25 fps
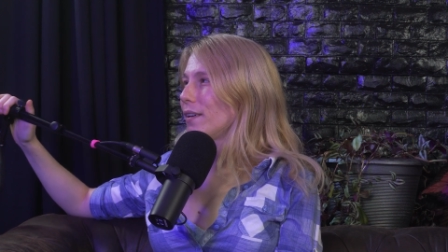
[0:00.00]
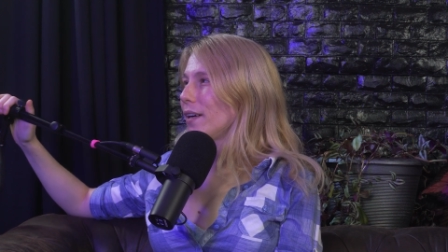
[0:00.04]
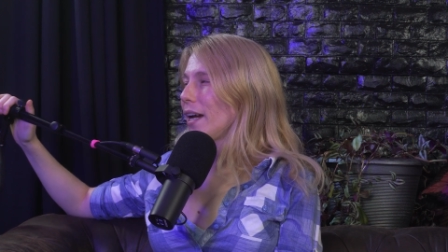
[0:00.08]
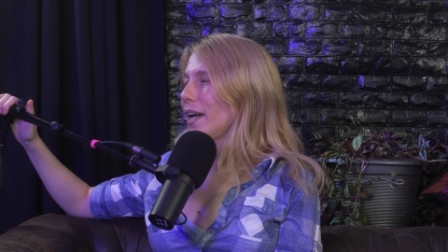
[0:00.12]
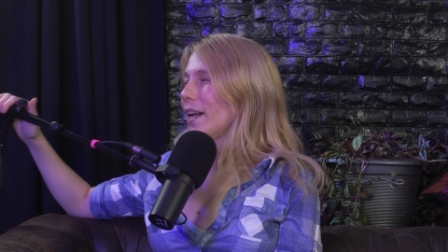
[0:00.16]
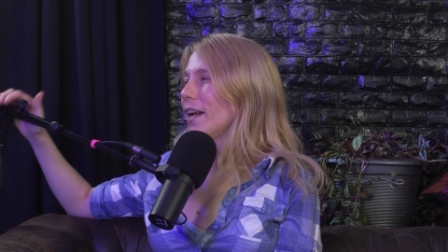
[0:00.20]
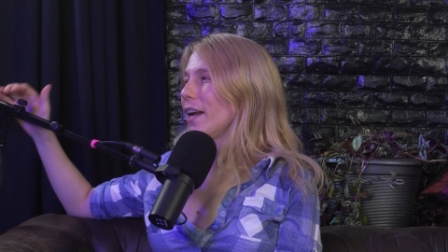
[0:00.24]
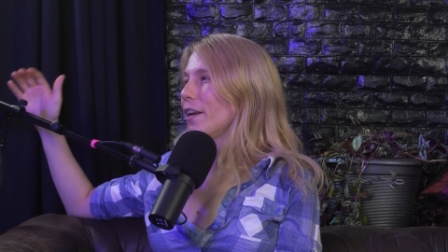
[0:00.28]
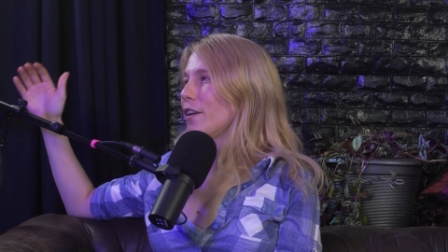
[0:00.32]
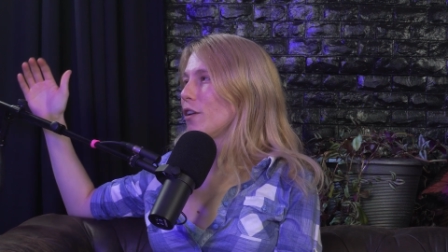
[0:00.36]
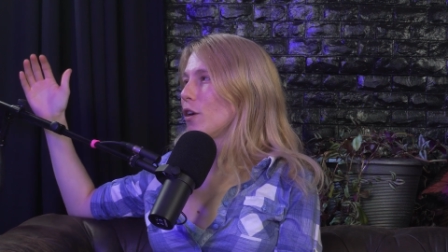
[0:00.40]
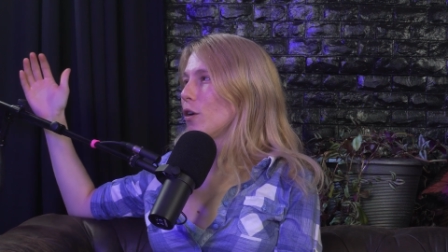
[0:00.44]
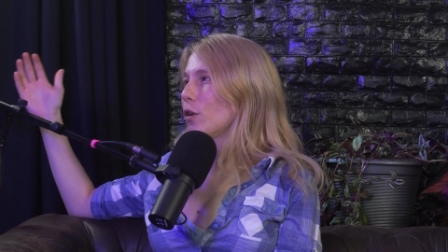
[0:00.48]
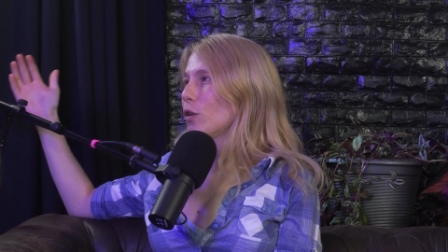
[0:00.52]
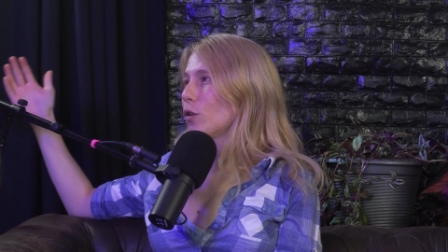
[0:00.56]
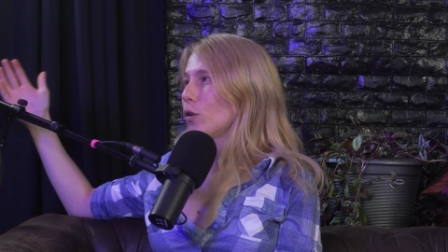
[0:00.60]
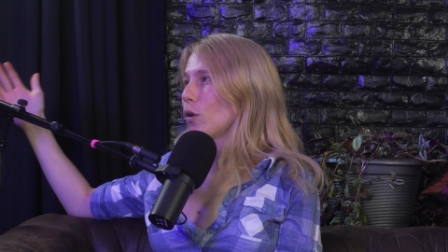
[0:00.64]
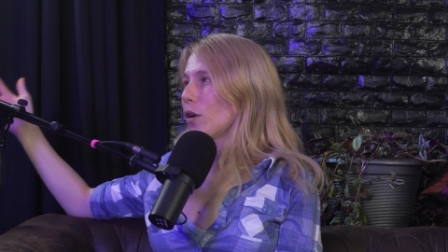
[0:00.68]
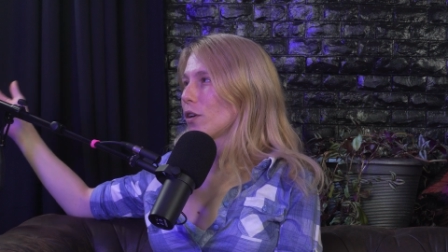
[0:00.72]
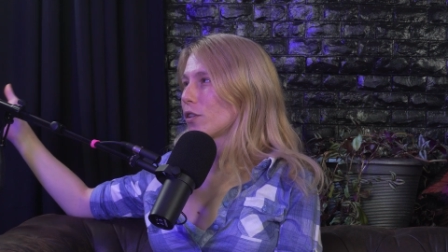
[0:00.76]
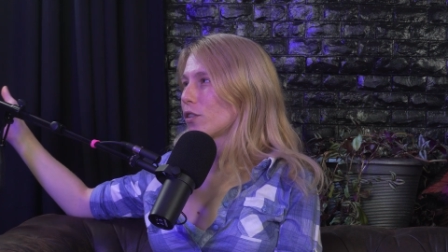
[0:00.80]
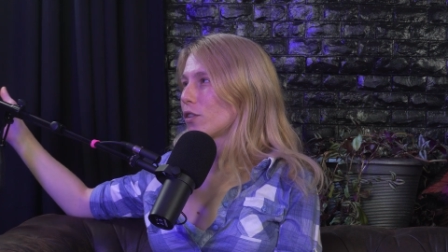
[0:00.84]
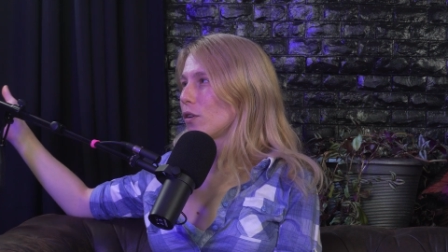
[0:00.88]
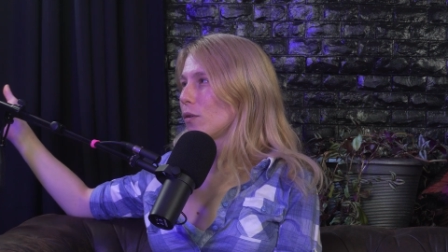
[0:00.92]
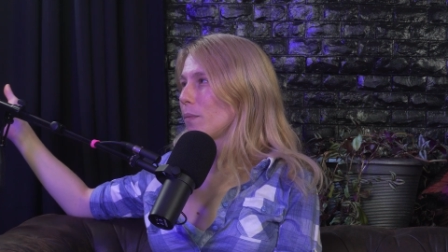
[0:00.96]
And I know you
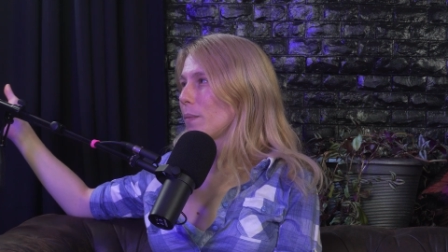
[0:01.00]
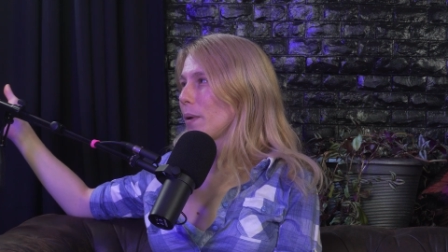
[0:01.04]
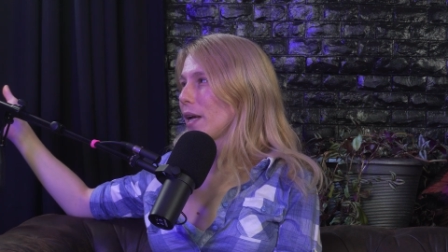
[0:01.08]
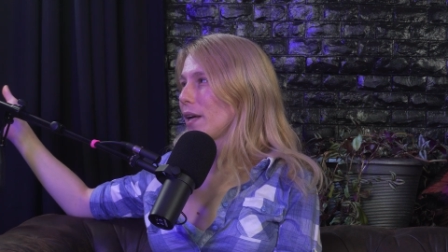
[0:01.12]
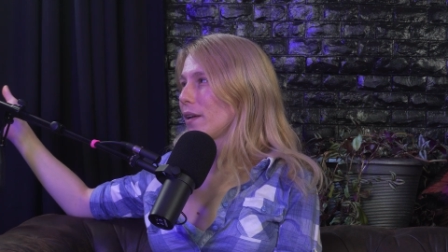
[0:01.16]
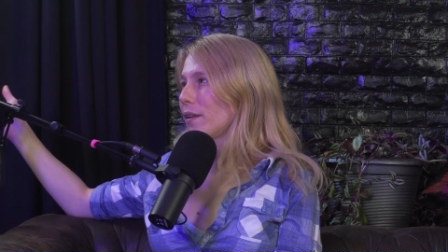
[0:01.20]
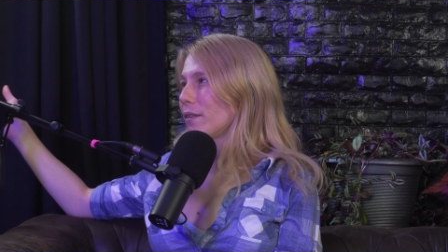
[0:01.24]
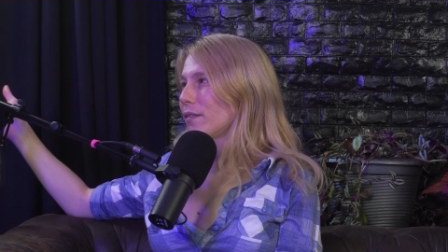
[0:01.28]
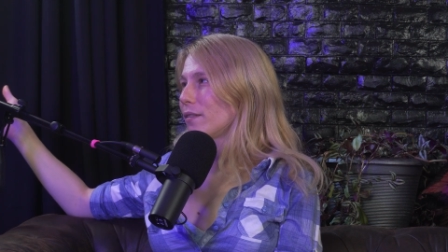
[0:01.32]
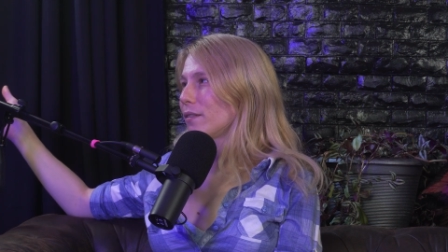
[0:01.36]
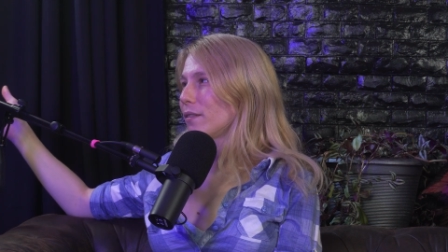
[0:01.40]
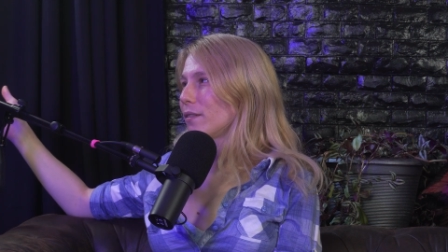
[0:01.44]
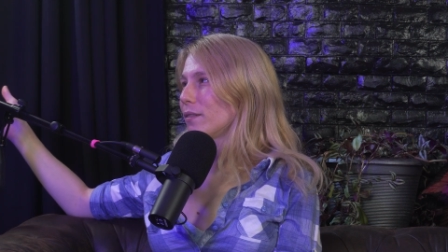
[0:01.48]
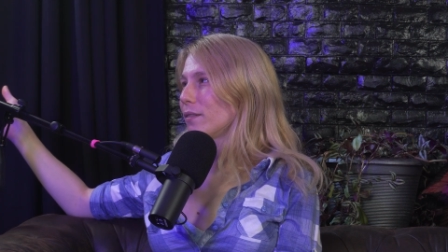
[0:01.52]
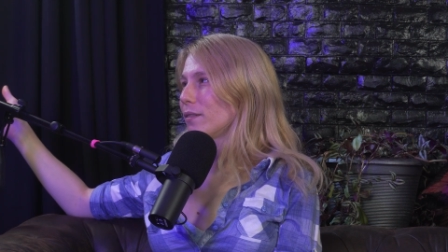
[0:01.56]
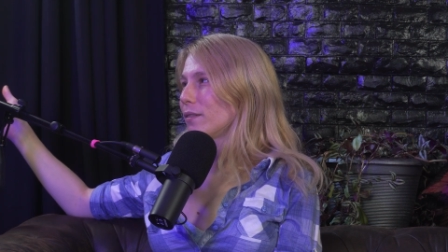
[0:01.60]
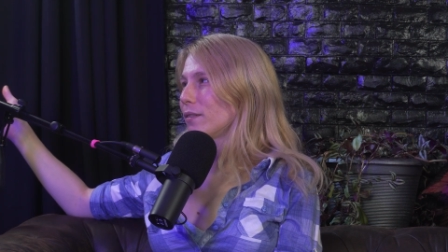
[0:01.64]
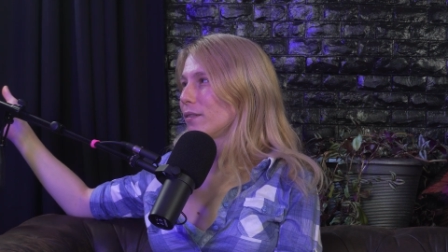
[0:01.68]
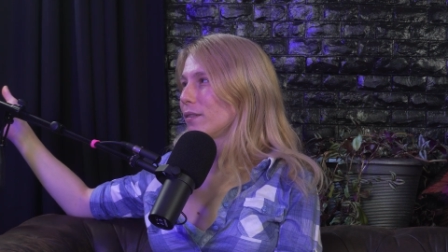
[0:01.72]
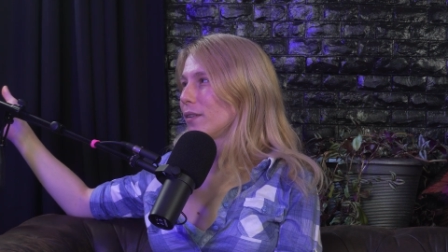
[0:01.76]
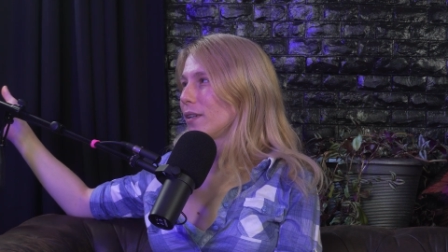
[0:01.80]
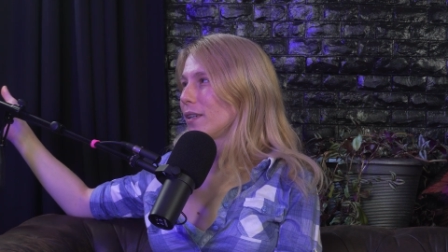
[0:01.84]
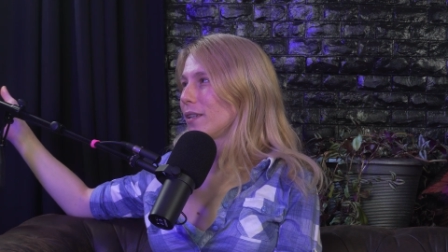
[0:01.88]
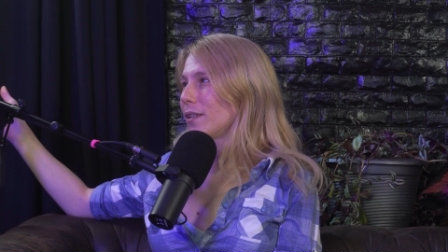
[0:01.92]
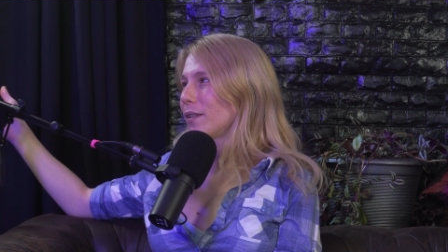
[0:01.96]
also met
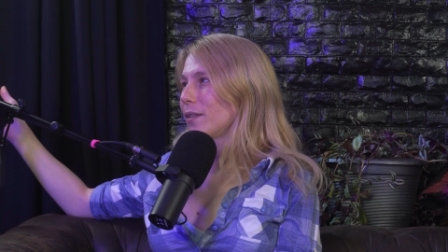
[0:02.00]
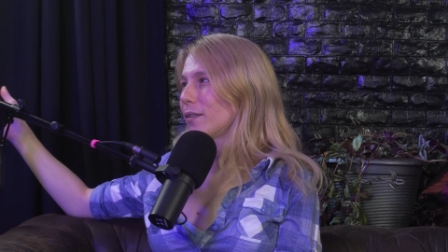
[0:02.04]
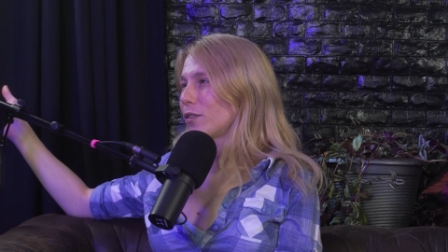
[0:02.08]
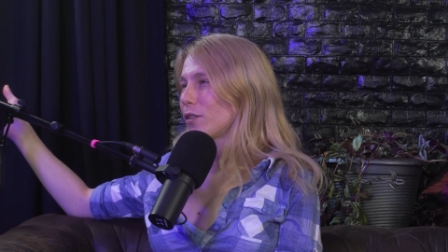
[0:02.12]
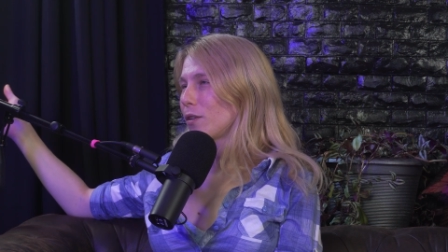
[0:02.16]
uh,